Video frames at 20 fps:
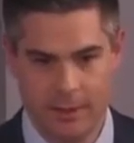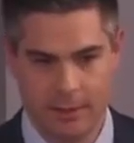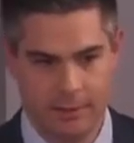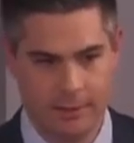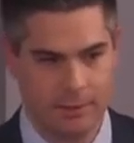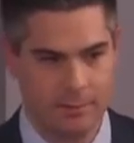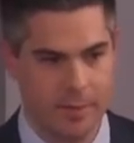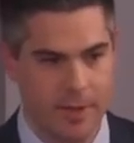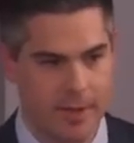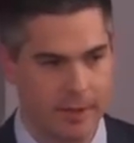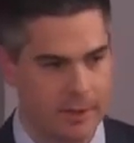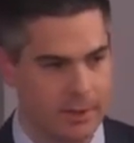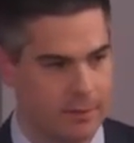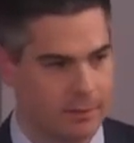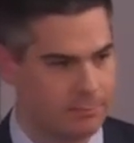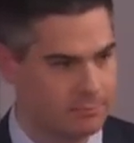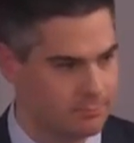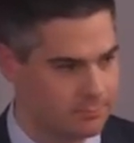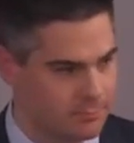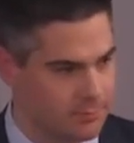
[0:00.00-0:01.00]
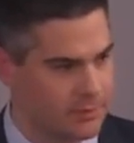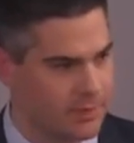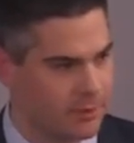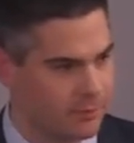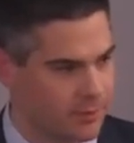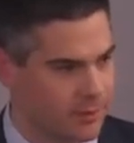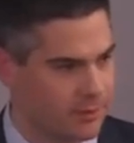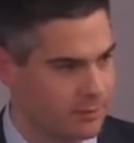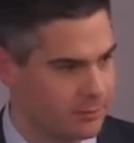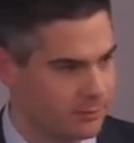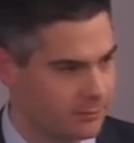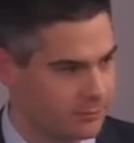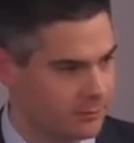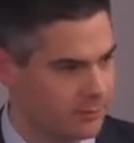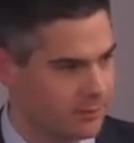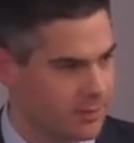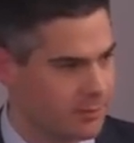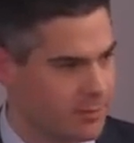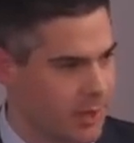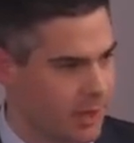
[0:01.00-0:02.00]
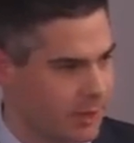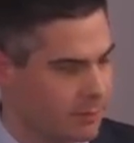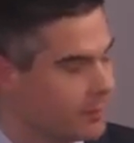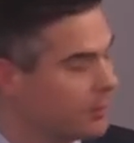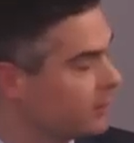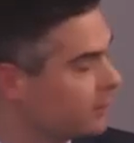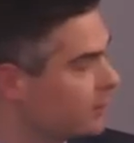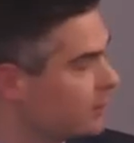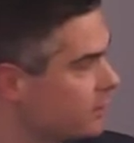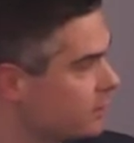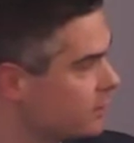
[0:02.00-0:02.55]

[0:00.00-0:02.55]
you may get different comparability